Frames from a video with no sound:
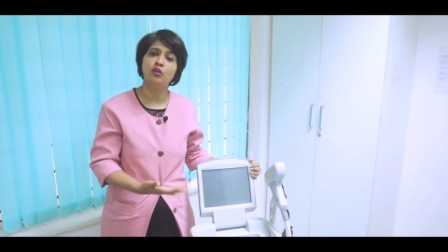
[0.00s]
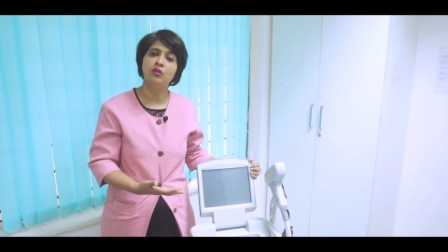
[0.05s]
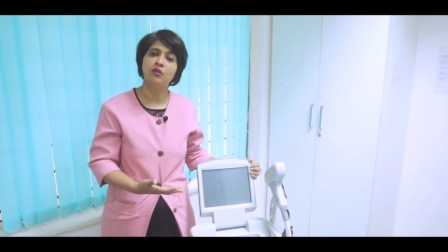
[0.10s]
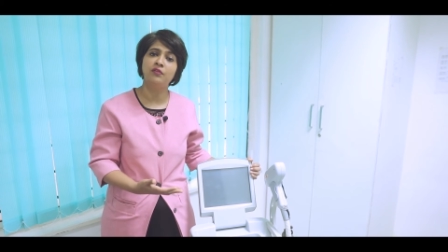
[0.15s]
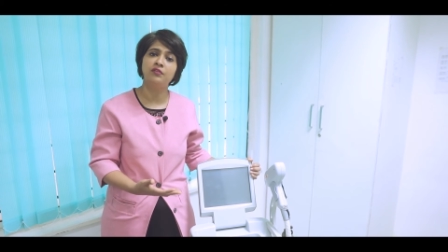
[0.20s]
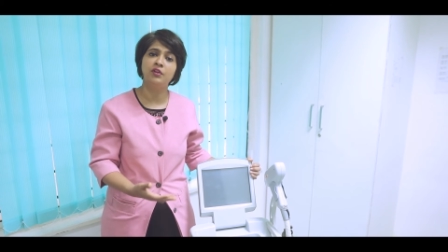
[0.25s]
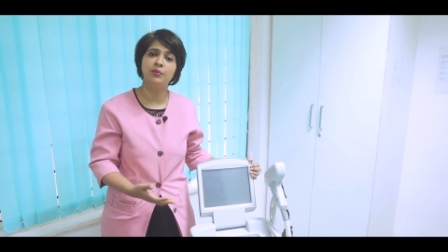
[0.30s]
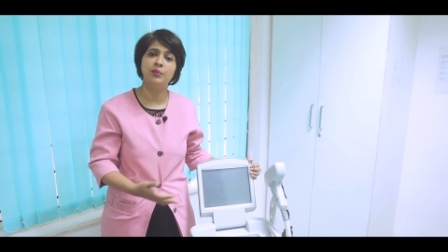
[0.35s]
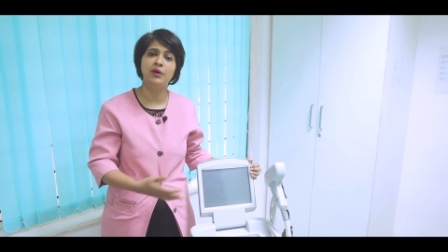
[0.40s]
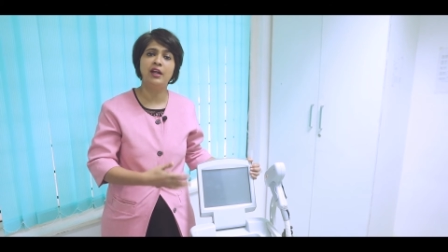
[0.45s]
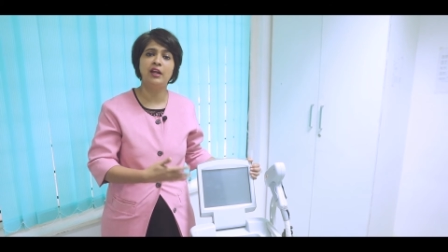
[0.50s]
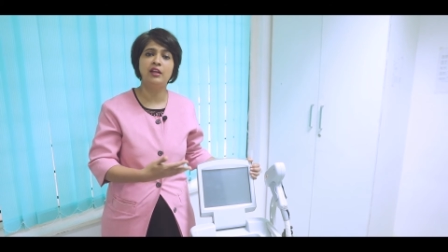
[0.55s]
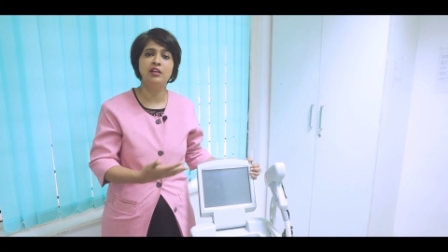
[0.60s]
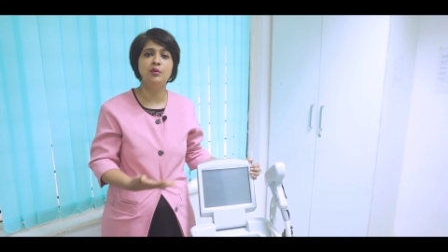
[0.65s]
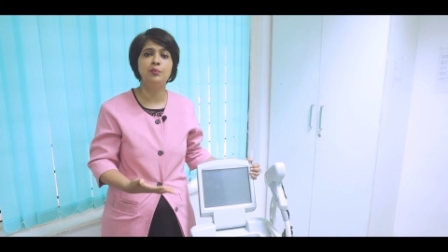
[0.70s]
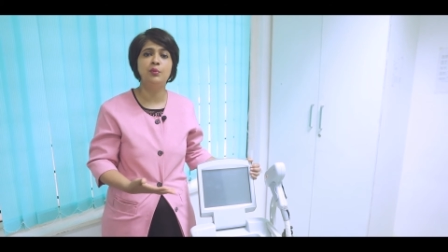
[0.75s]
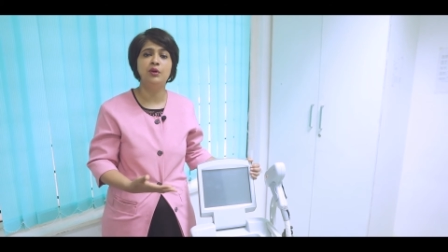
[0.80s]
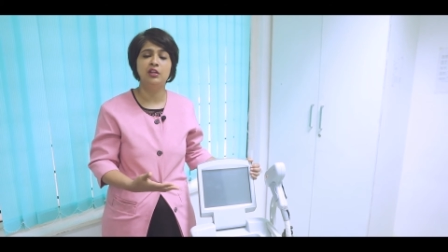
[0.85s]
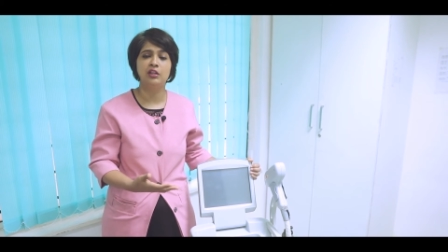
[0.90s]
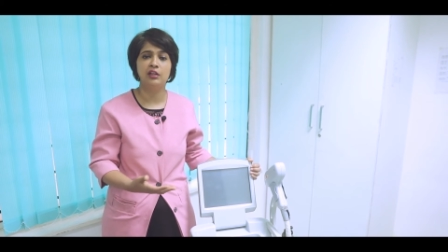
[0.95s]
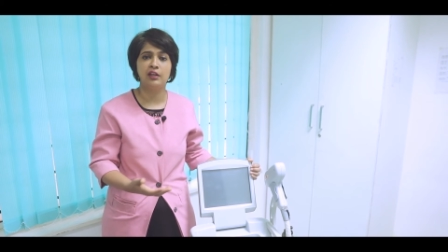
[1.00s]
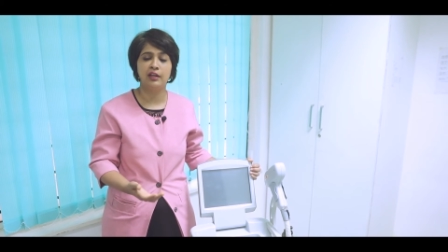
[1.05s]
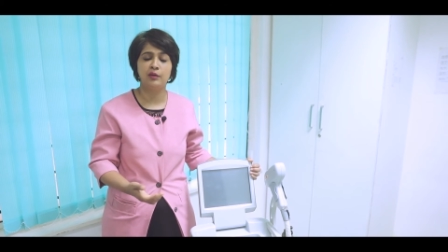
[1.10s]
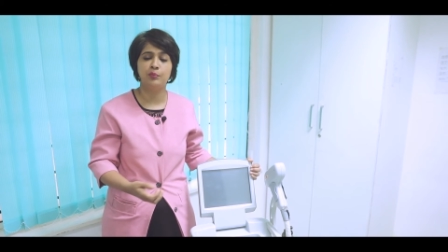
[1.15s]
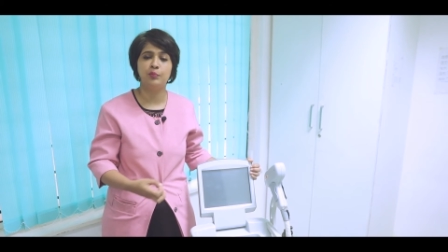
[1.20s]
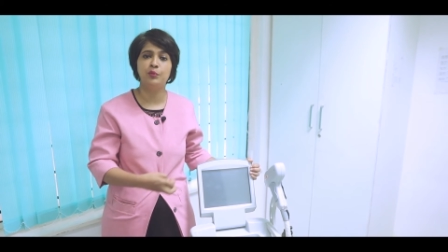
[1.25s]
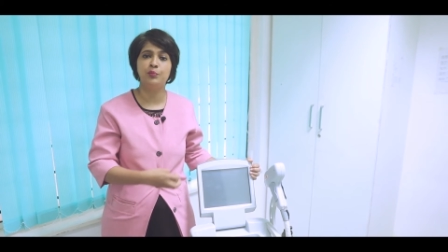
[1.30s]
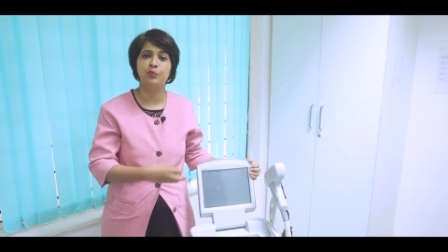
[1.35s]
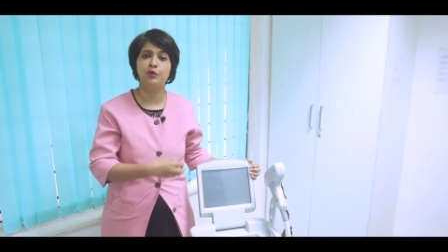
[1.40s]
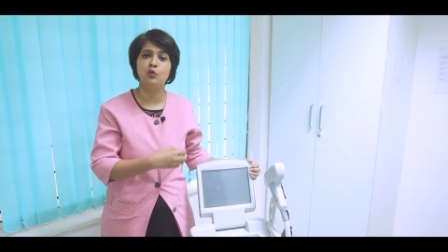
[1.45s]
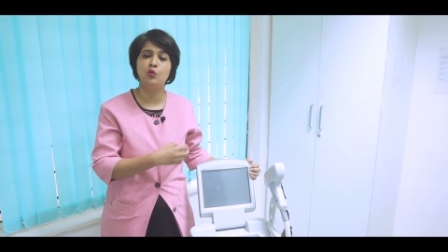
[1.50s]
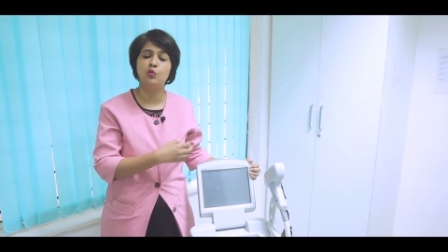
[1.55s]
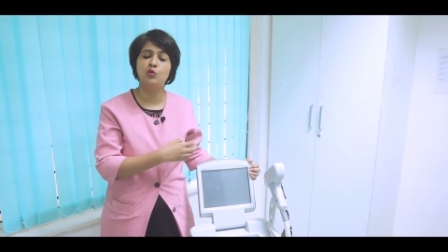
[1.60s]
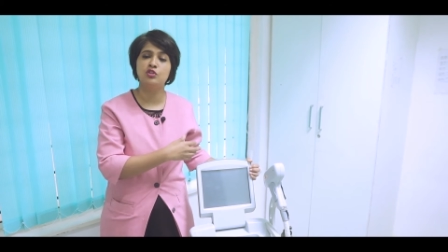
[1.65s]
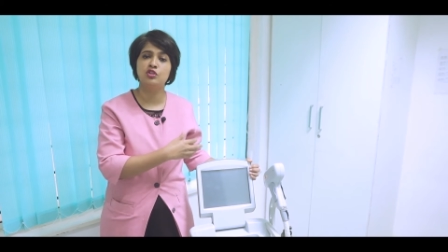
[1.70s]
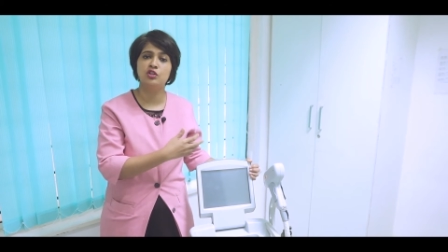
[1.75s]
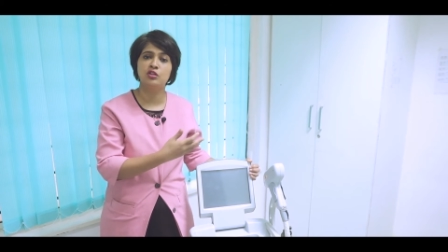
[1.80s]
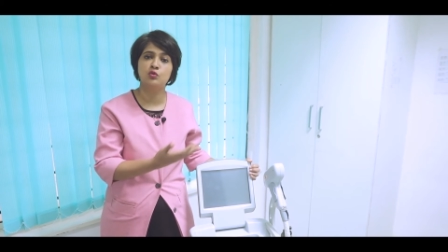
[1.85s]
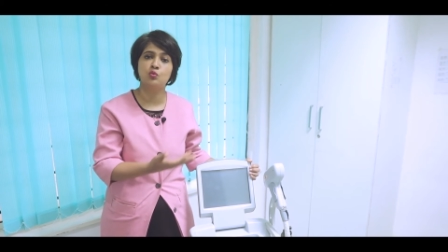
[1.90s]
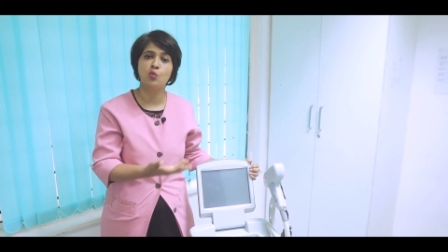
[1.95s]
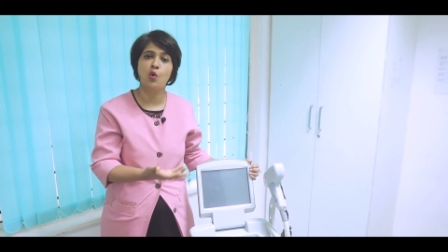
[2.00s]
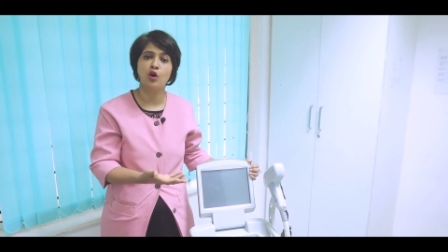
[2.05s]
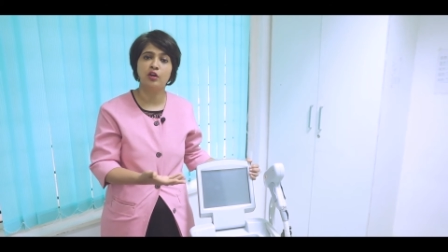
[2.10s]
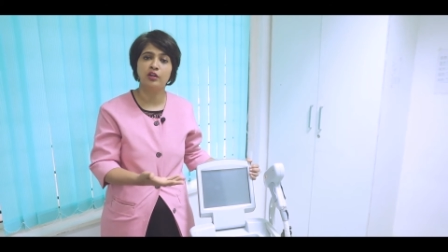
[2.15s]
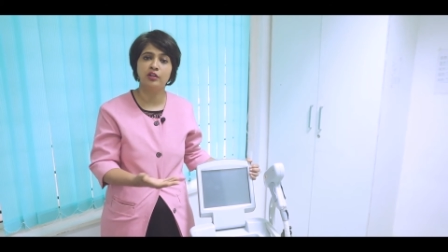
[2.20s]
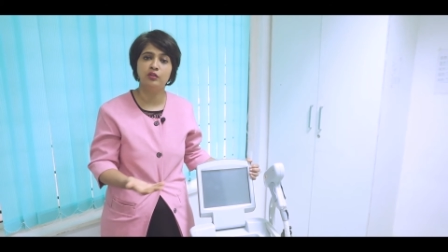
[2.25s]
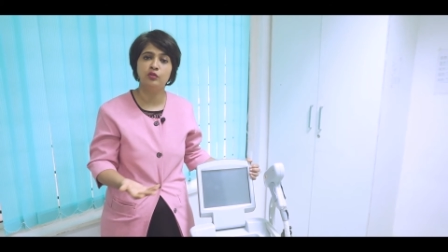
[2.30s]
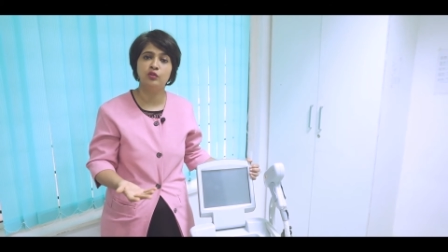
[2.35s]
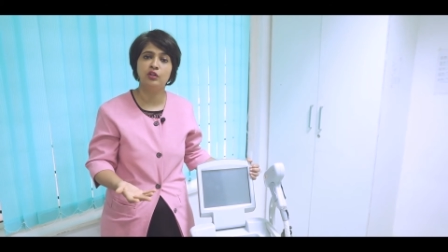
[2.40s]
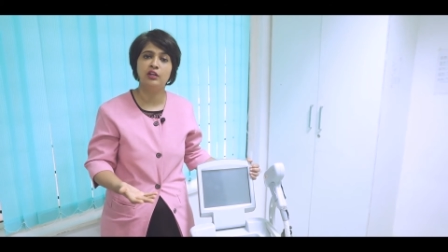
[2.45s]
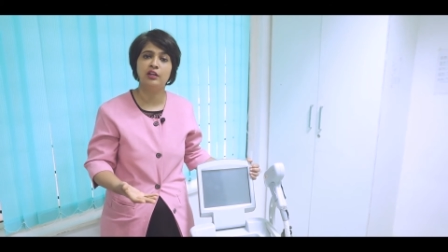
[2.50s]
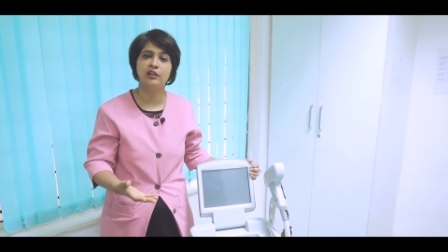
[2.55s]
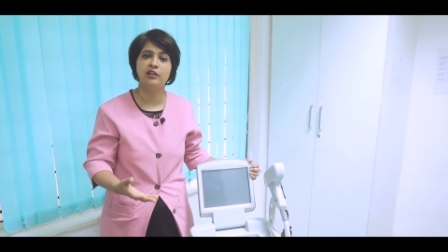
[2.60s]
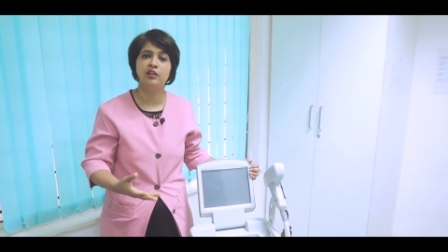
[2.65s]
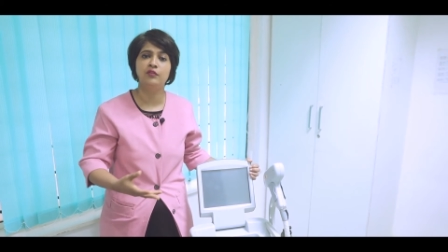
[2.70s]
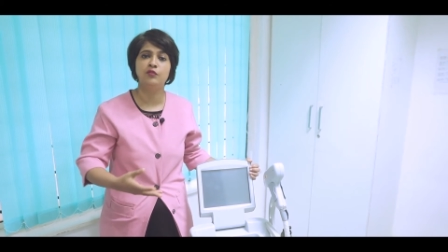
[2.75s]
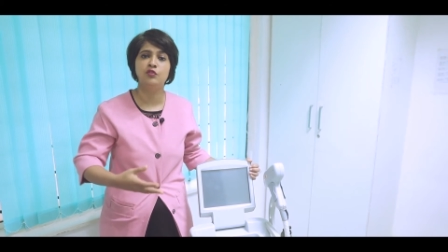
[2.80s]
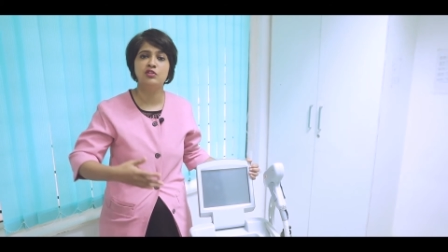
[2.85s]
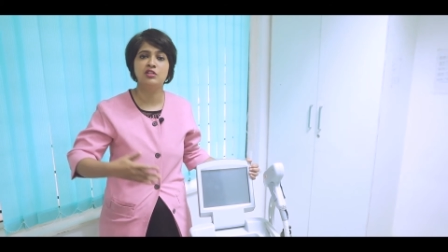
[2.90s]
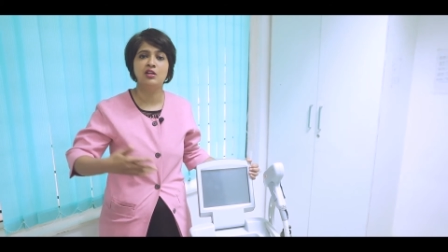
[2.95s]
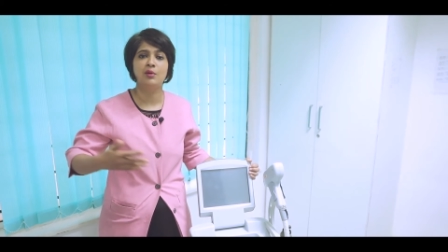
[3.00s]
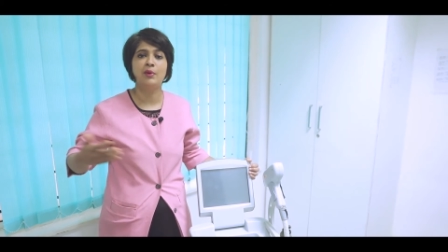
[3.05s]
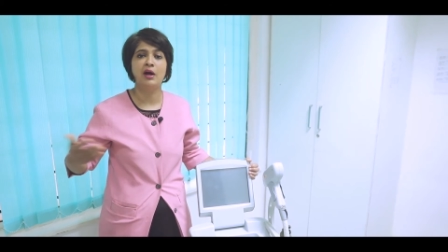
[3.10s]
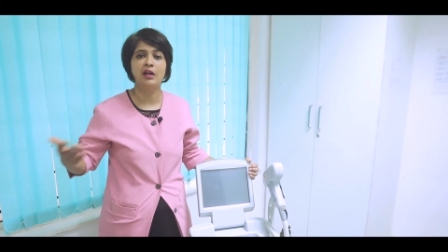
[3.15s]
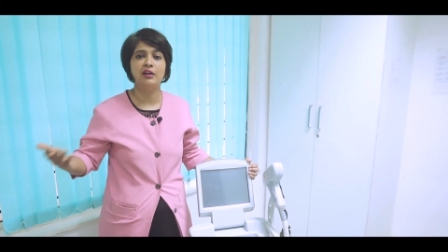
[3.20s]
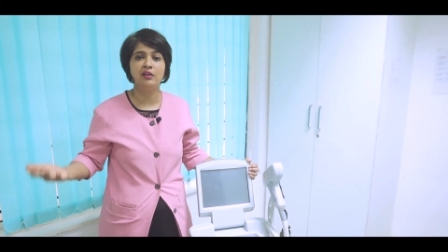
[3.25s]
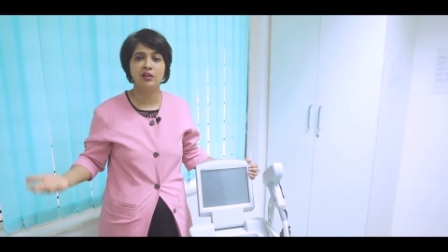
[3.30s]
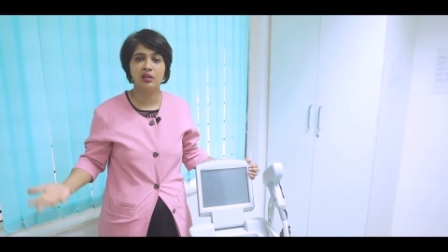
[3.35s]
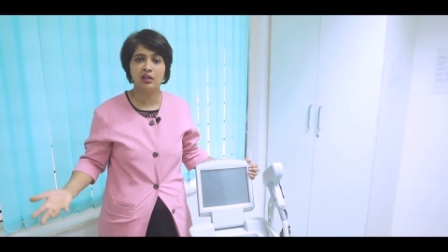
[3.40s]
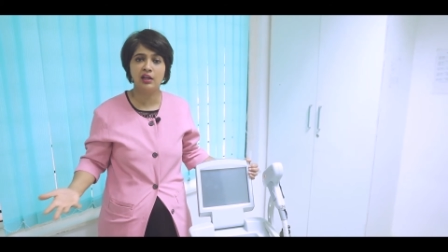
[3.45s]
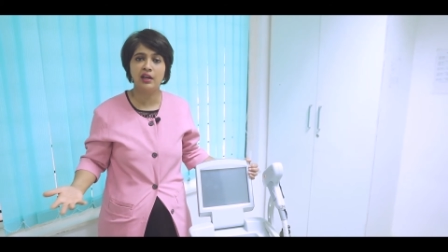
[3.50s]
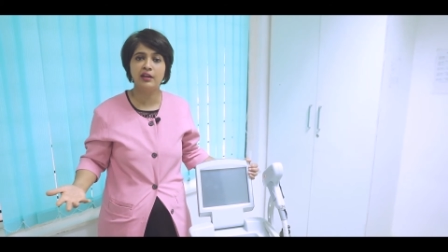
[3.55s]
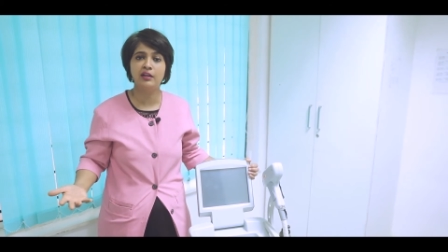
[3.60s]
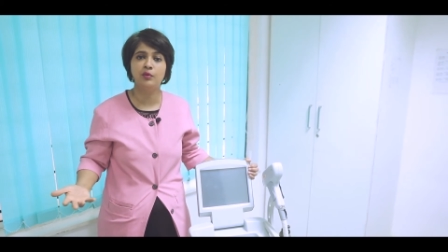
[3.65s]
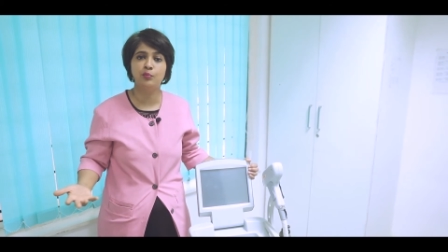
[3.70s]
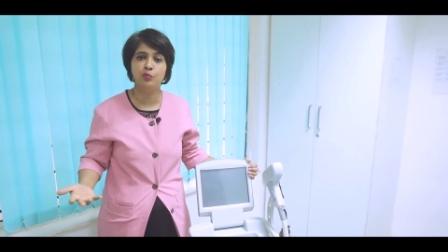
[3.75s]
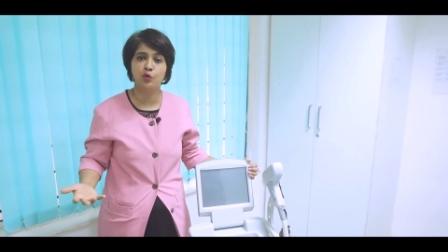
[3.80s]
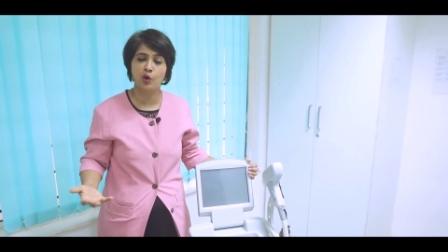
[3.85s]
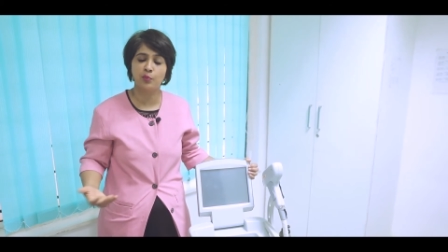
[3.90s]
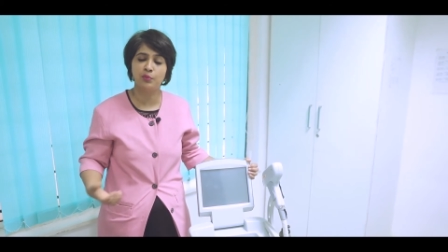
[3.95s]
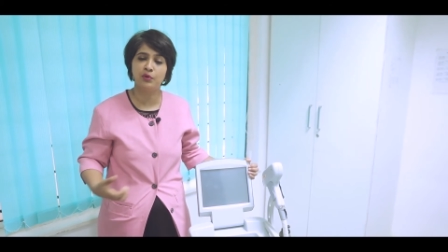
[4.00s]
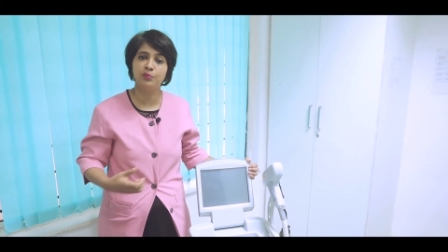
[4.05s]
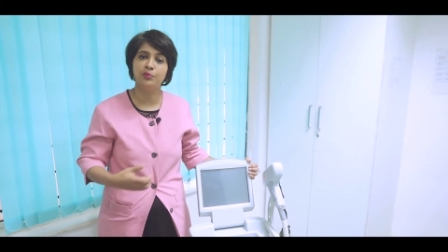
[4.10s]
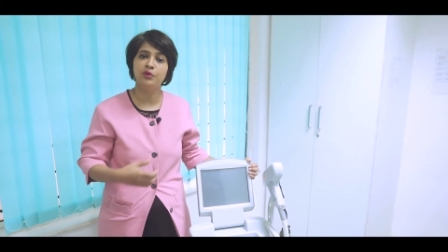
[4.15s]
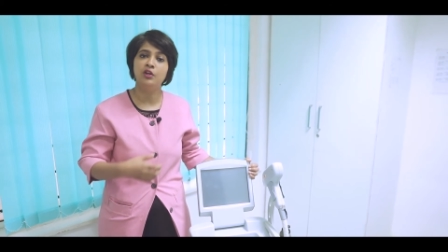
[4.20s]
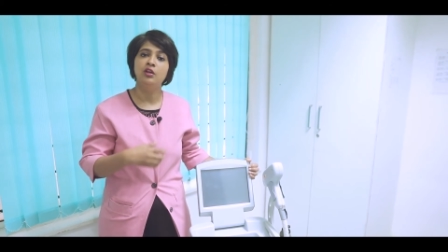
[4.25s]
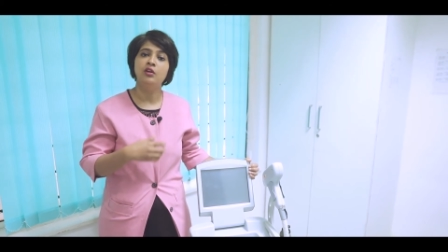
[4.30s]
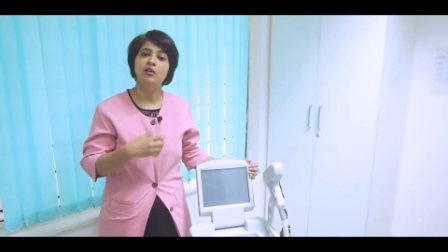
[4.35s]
after by anybody, like people who would just walk into the clinic for some unrelated problem.